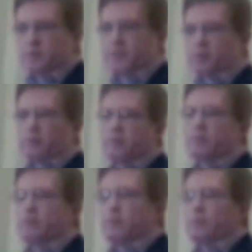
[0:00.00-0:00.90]
So,
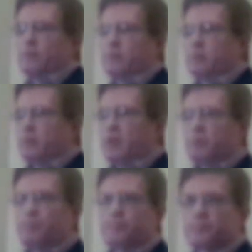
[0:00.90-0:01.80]

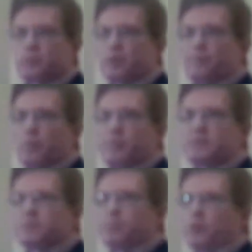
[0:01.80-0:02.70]
although I'm talking from a
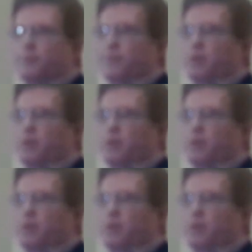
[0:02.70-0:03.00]
business point of